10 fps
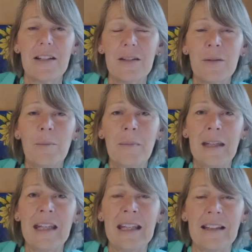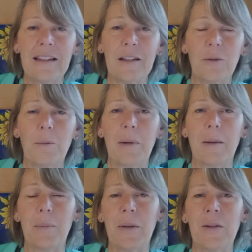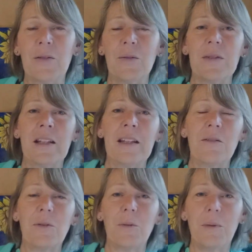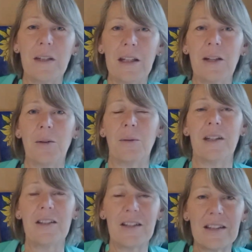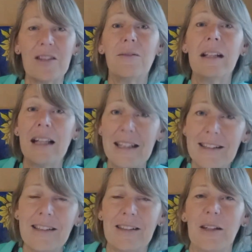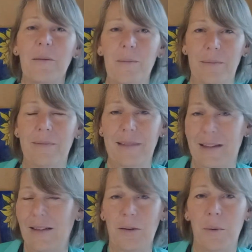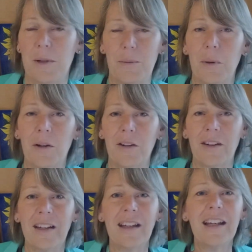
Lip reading: Doesn't mean that you're a bad person or there's anything wrong with you. It's just the relationship doesn't always work.